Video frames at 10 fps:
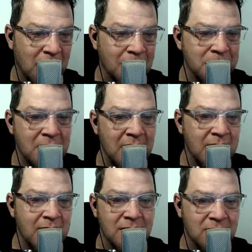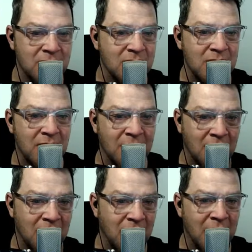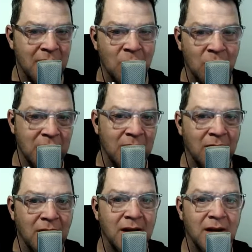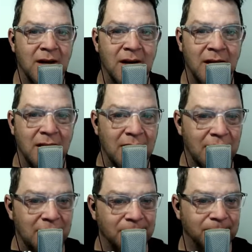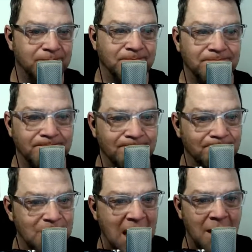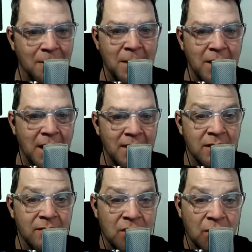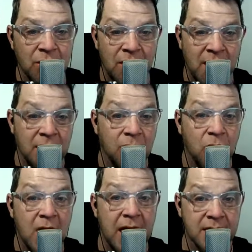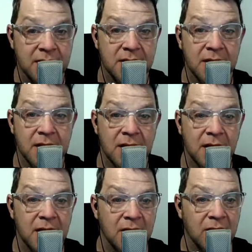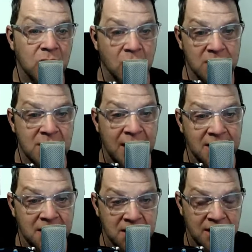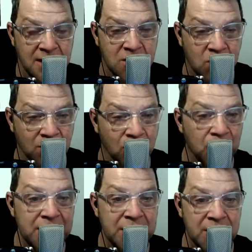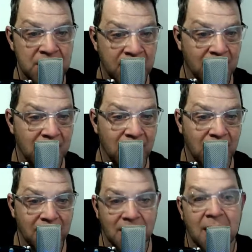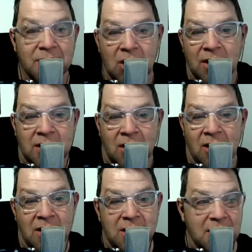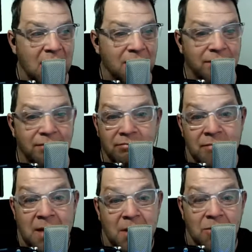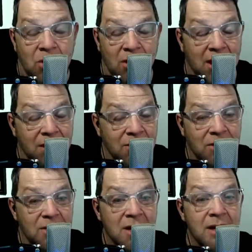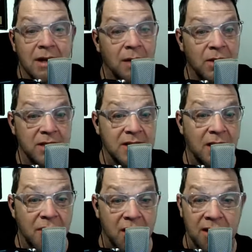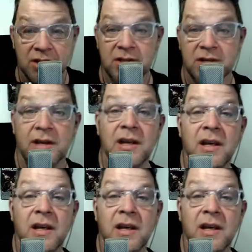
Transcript: upstate South Carolina, North Carolina, Alabama, and then you head west towards Texas, like that sort of region there. I don't know. I would call that the heart of the South. Maybe I'm wrong. I don't know. I'm not a Southologist.